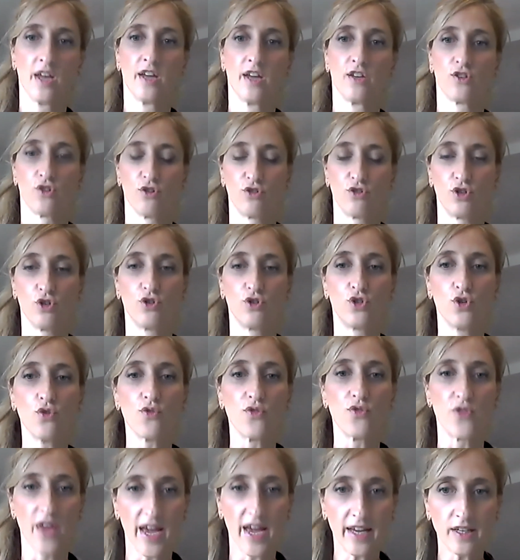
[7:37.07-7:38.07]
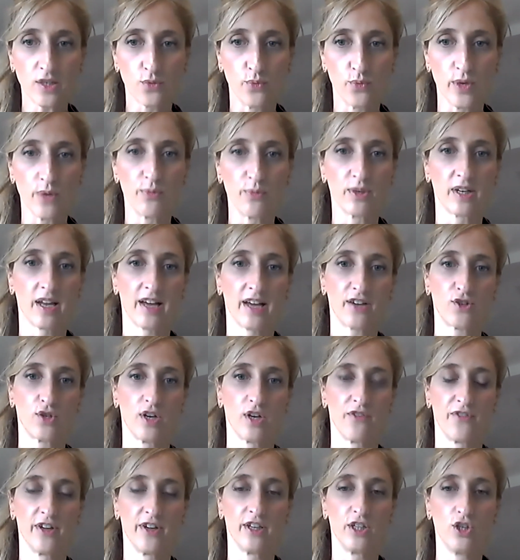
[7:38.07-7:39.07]
So to do that, we would like to
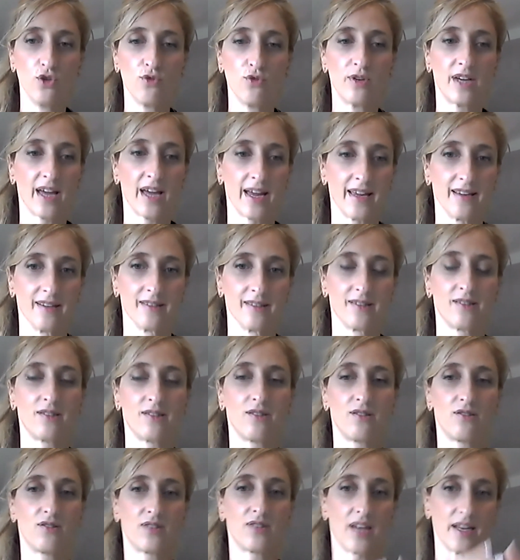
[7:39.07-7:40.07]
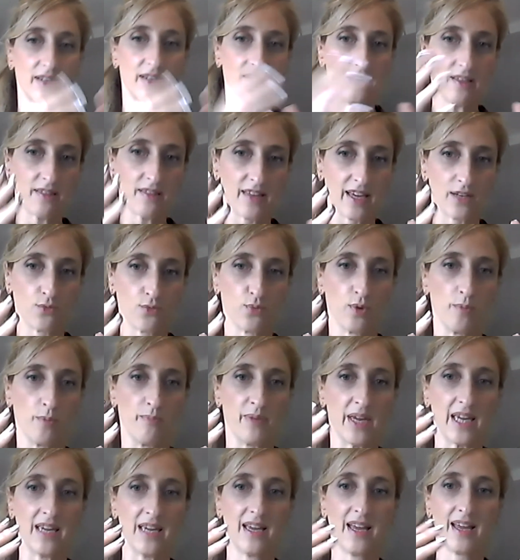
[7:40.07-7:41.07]
have a UK study that will
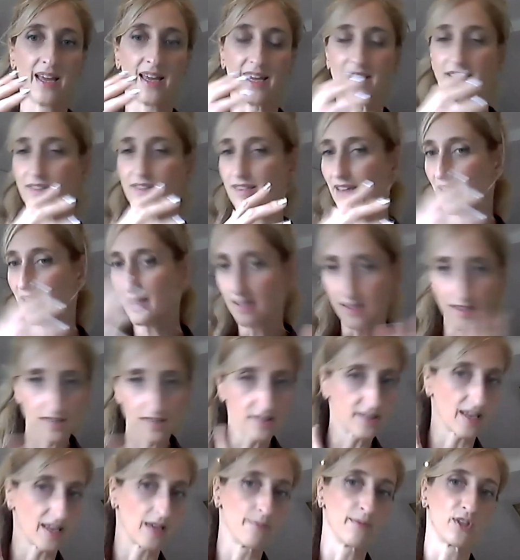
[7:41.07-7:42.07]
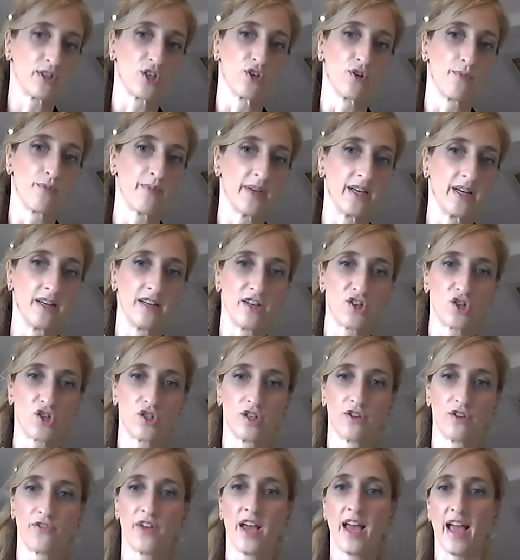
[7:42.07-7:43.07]
be exactly the same as the European
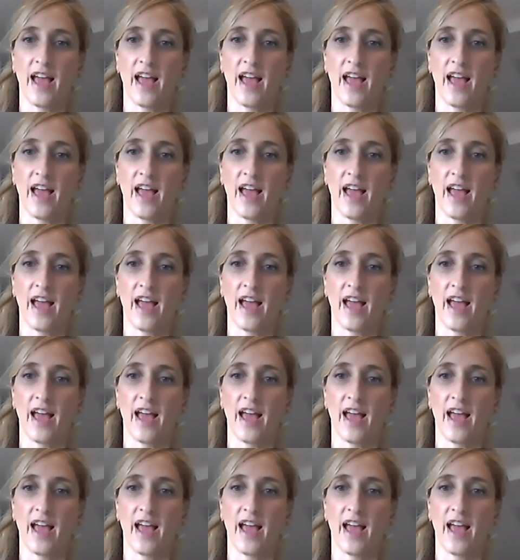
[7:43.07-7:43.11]
initiative,